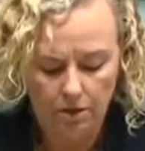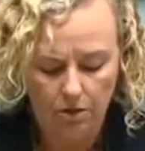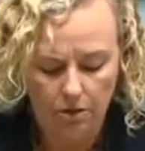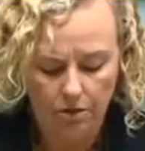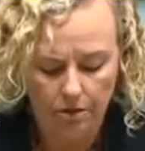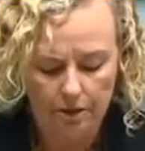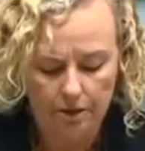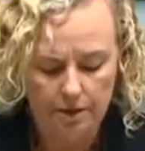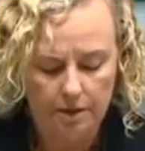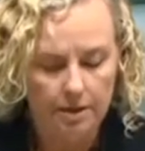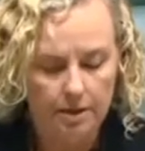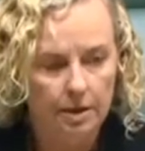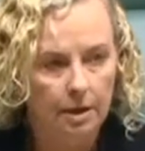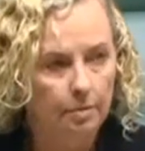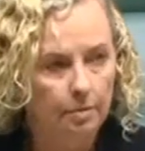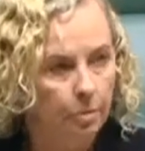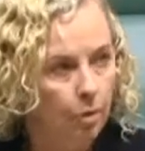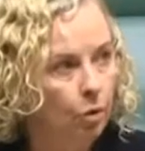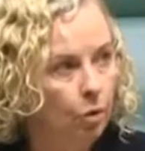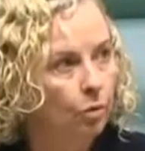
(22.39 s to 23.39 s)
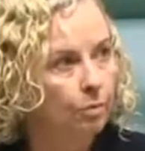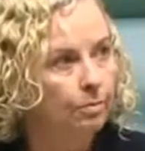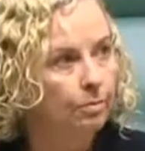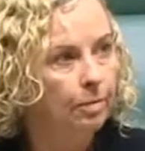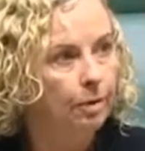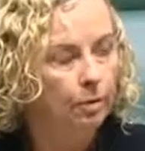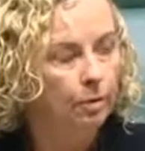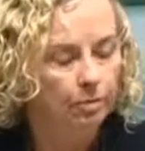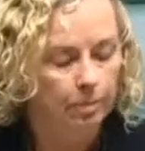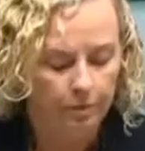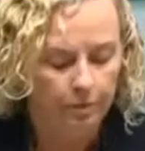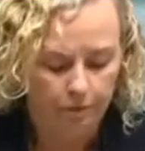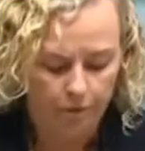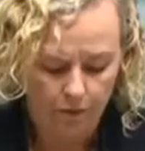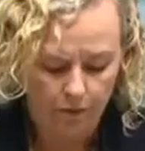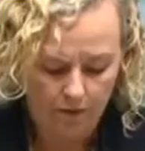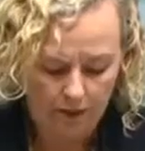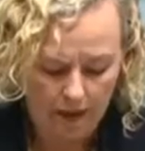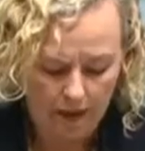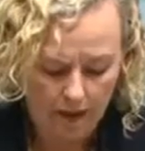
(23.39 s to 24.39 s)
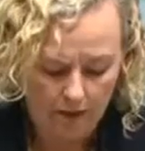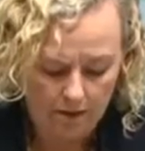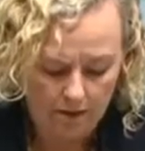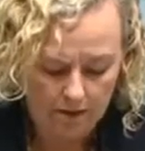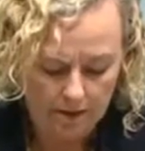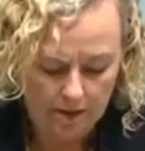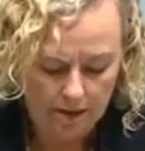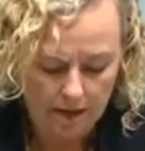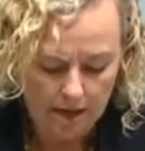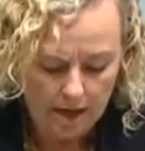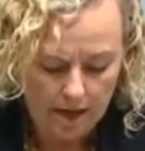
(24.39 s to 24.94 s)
on this important bill before the House.